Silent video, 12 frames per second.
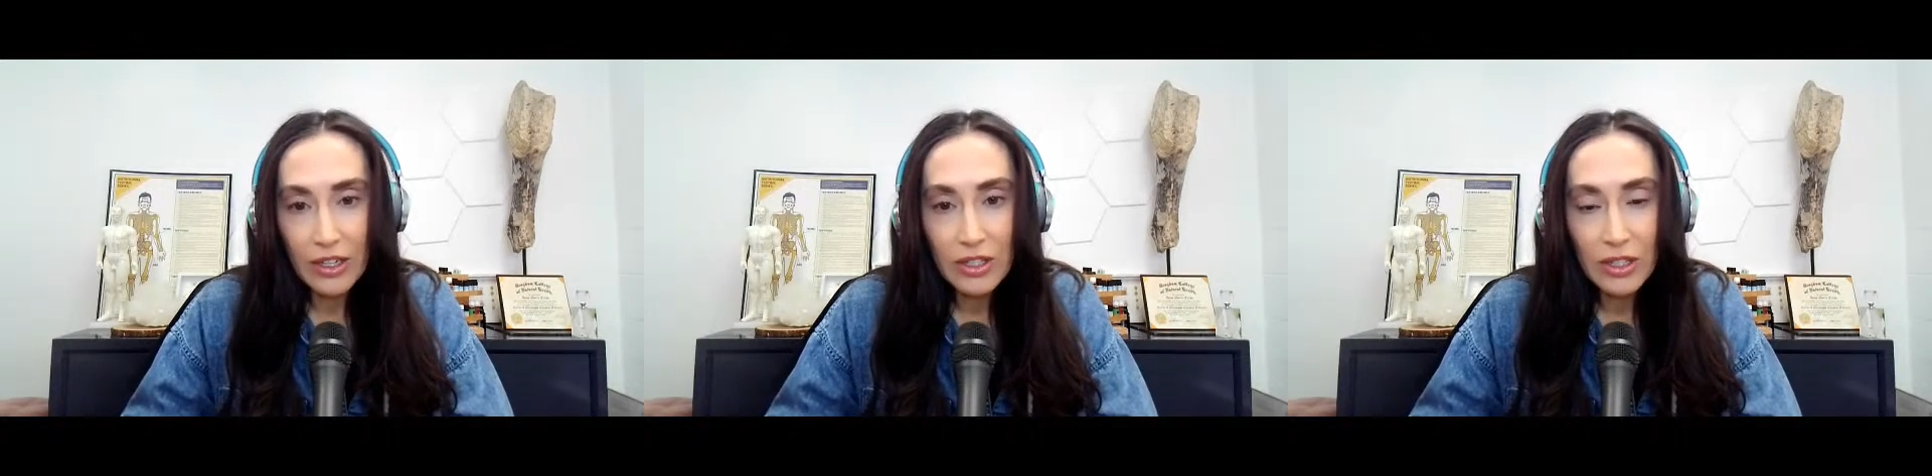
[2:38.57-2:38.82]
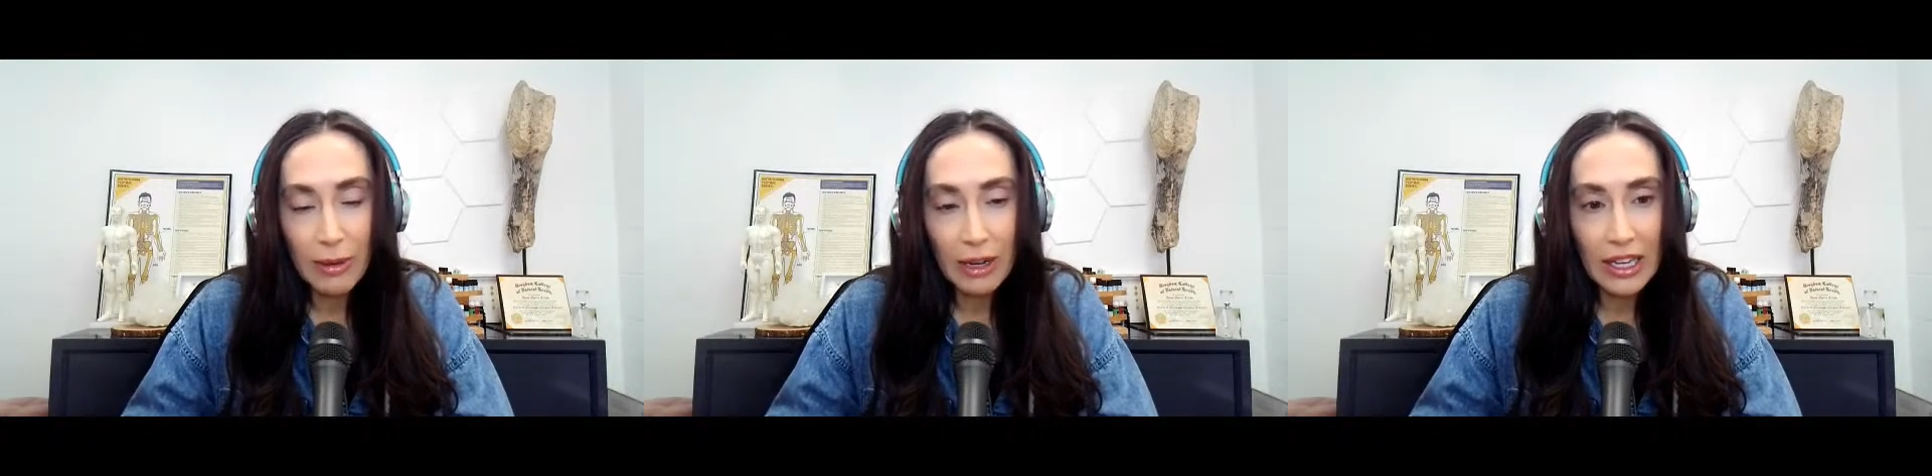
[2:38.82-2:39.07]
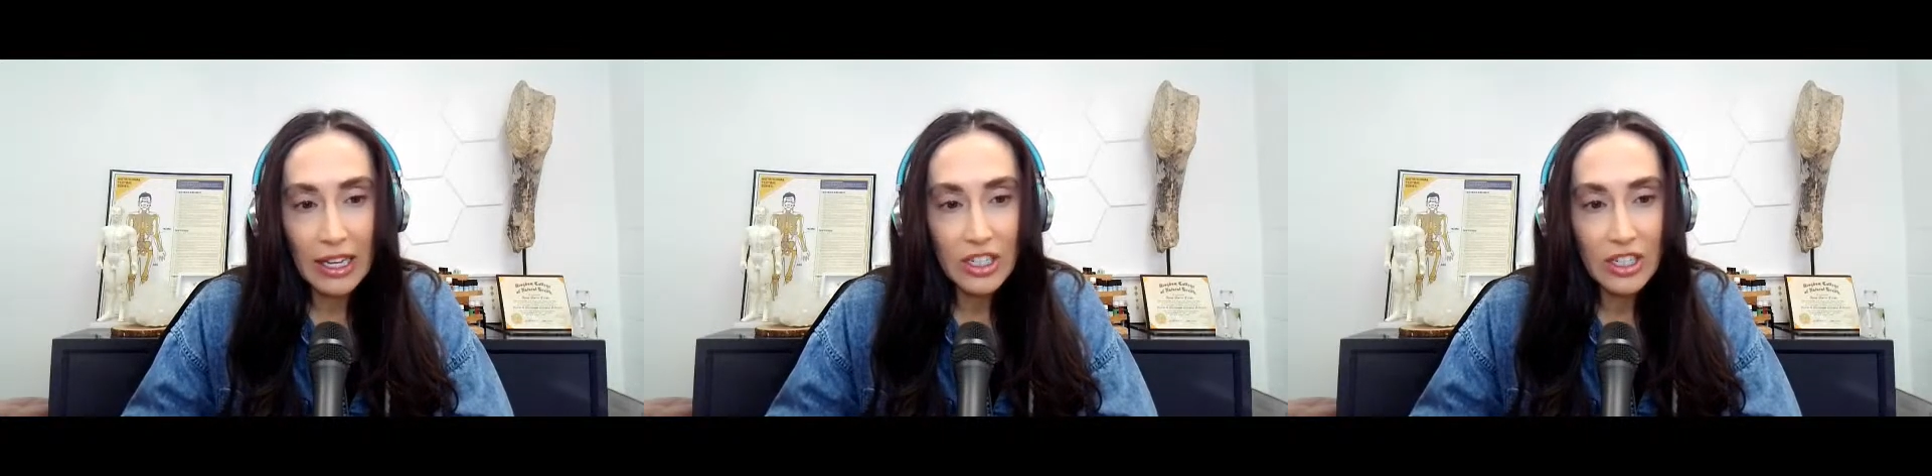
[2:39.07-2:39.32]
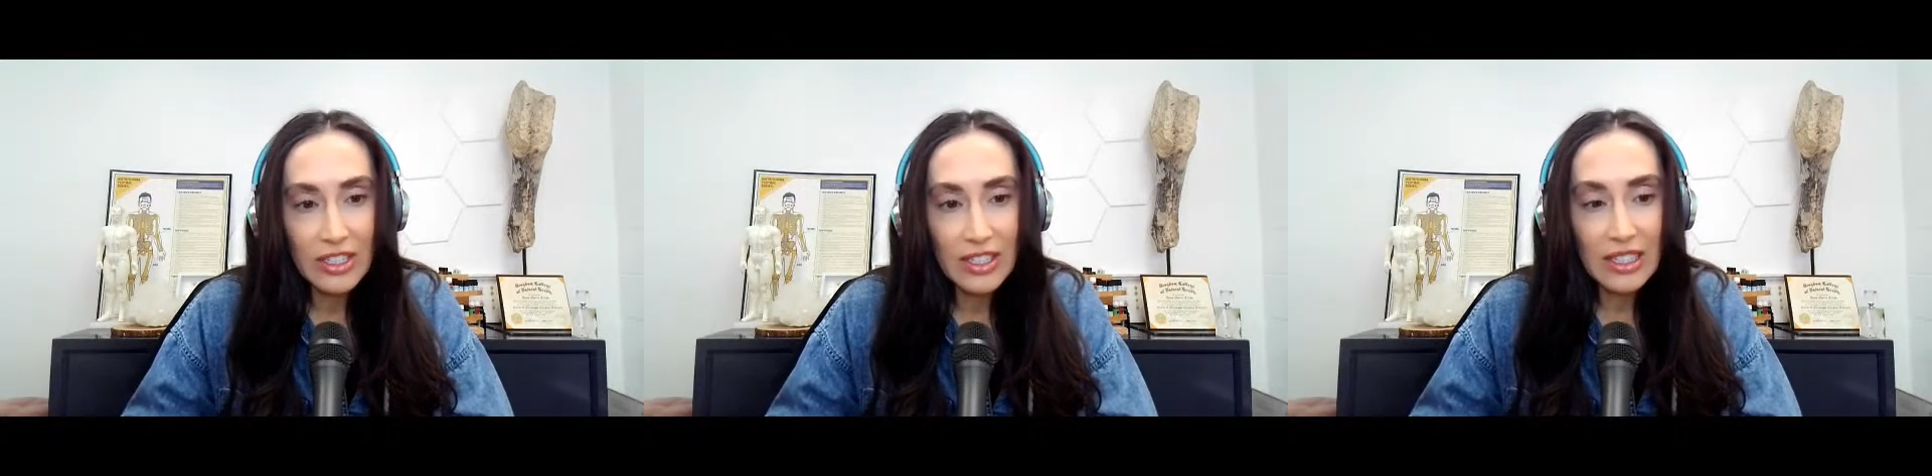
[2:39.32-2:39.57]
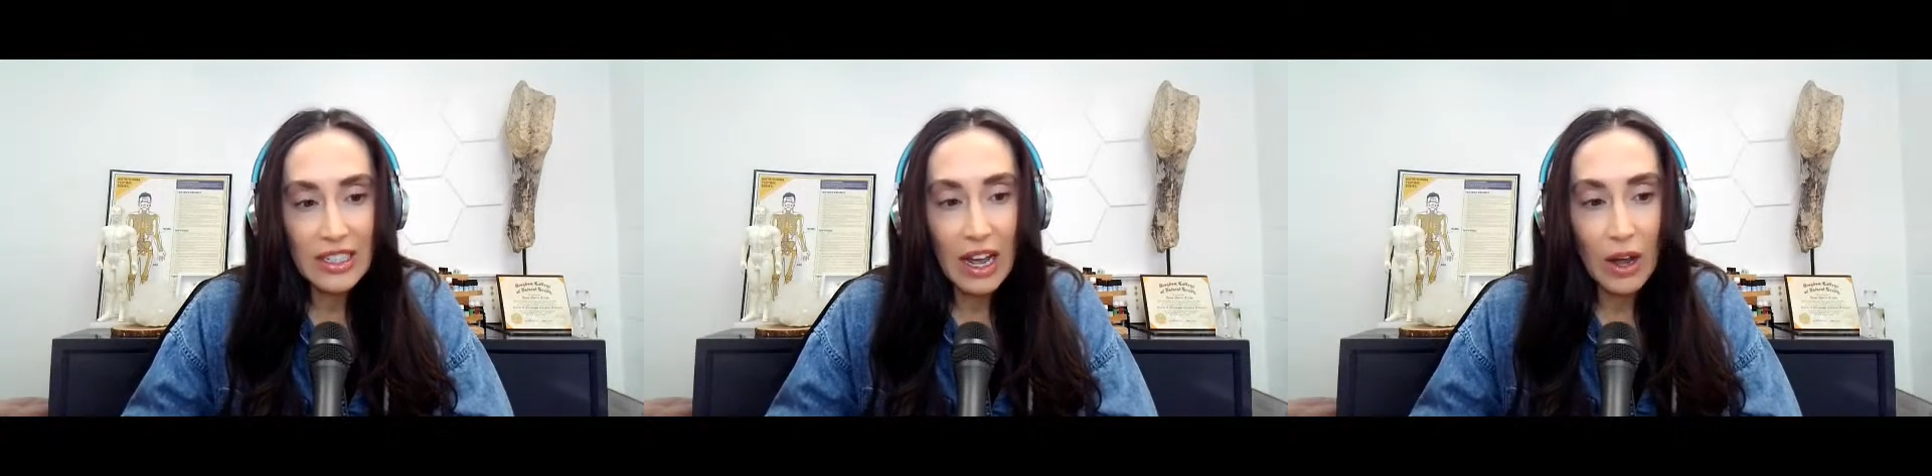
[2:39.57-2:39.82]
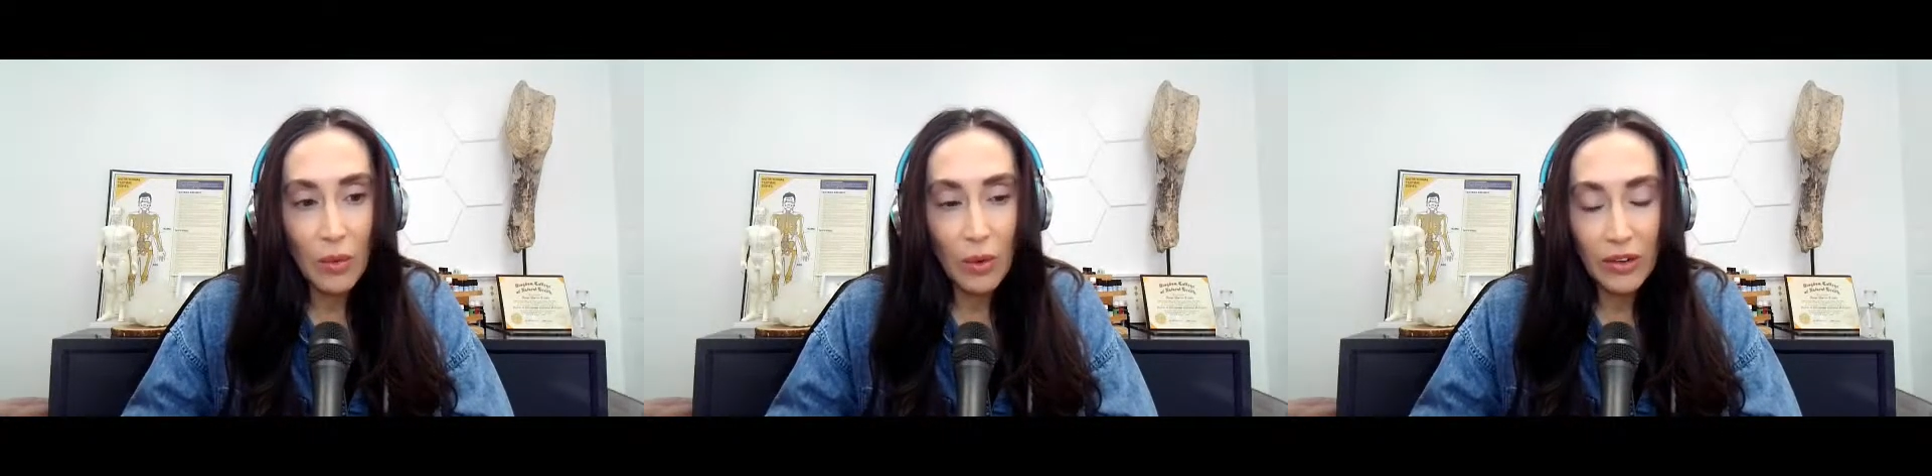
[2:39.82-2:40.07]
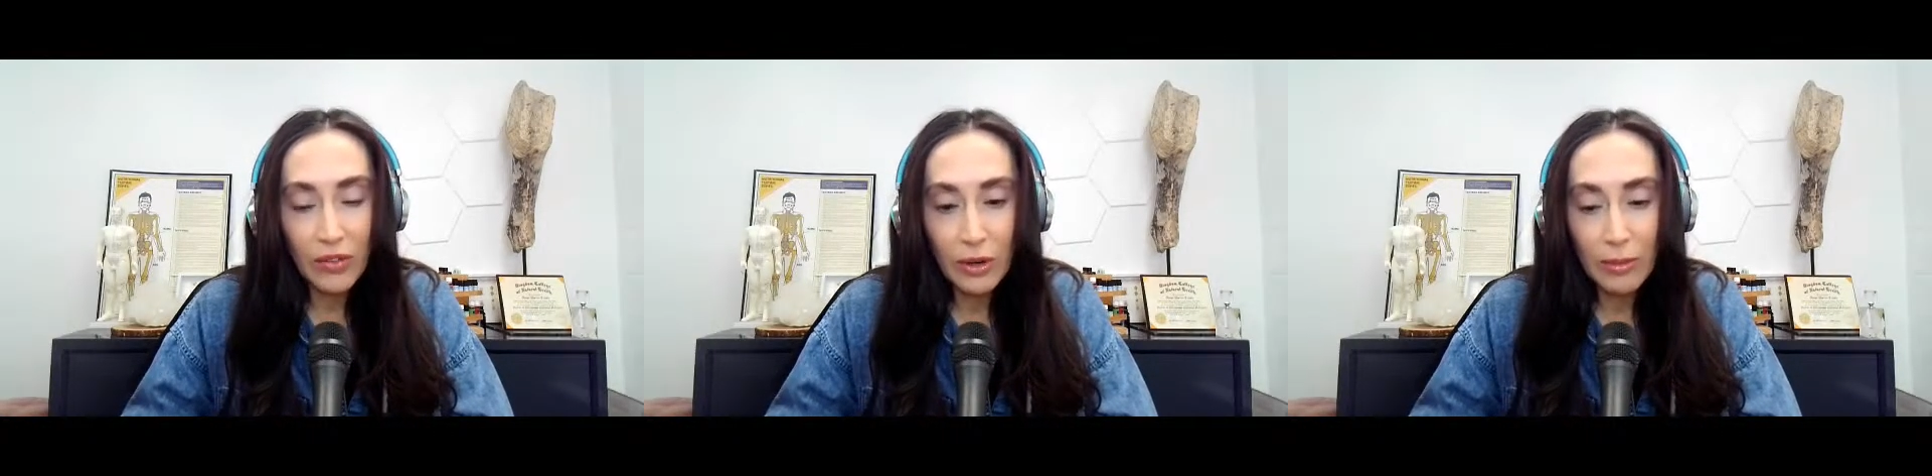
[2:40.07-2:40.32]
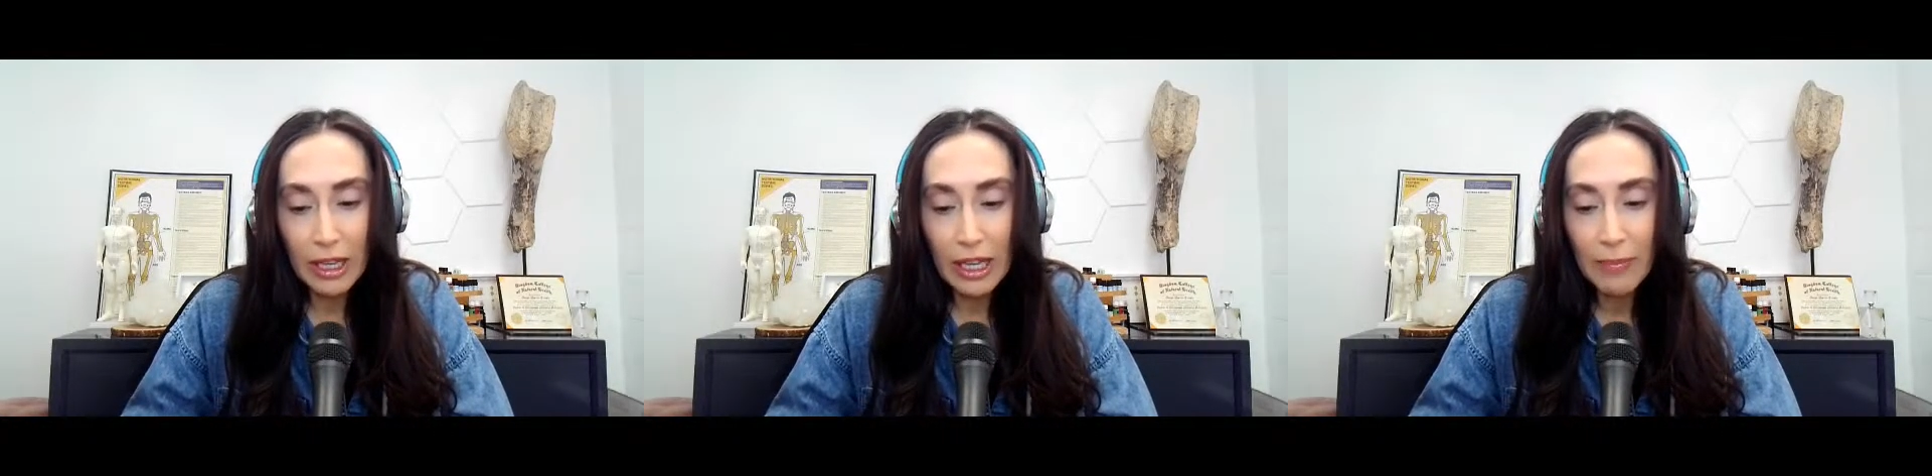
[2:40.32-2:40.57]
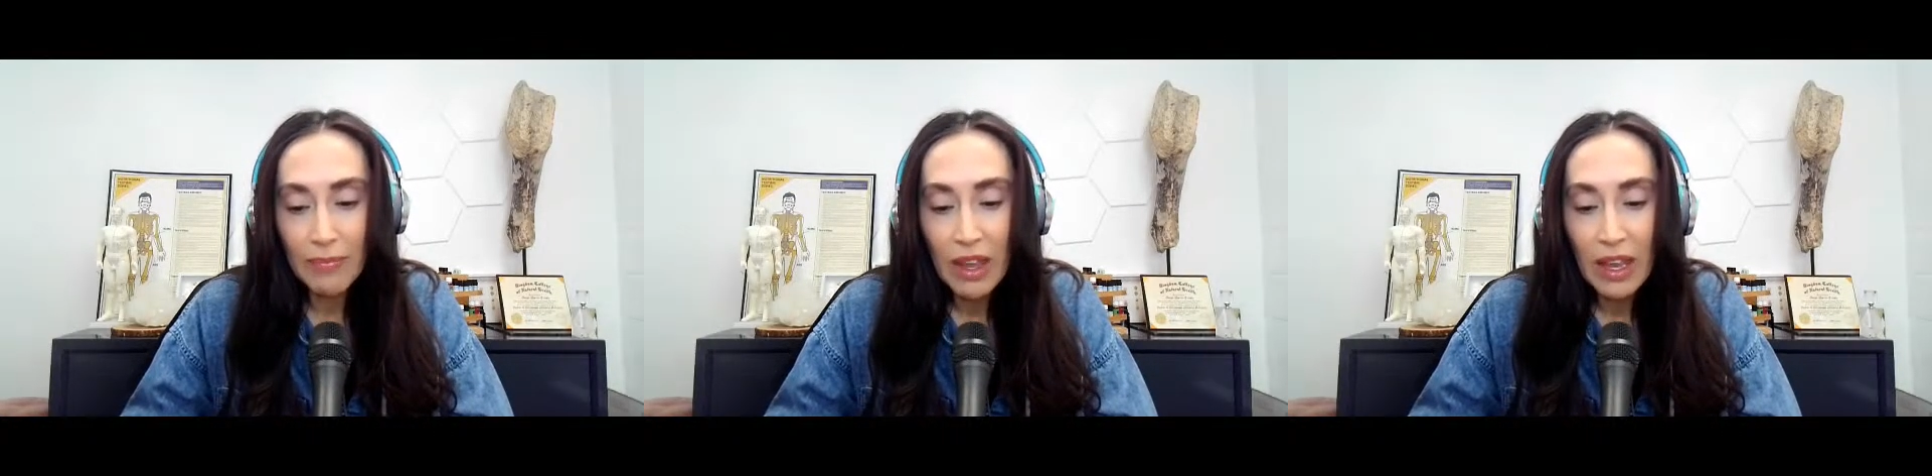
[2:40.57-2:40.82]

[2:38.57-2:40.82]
So medications did not work for me.